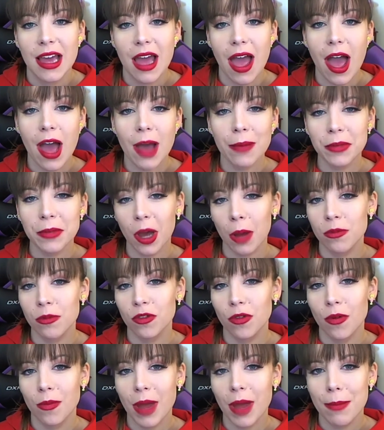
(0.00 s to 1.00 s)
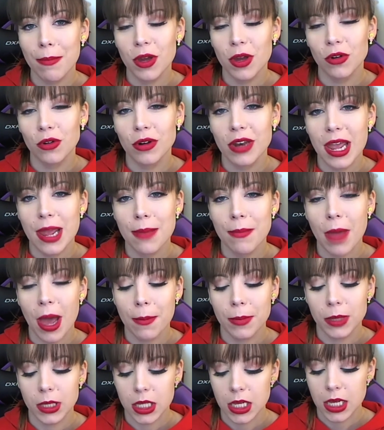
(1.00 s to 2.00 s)
M comes from my mm-hmm. middle name,
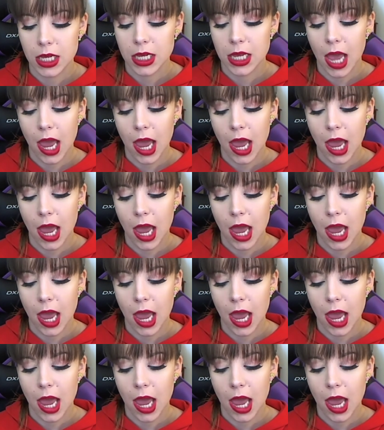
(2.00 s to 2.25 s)
Emily,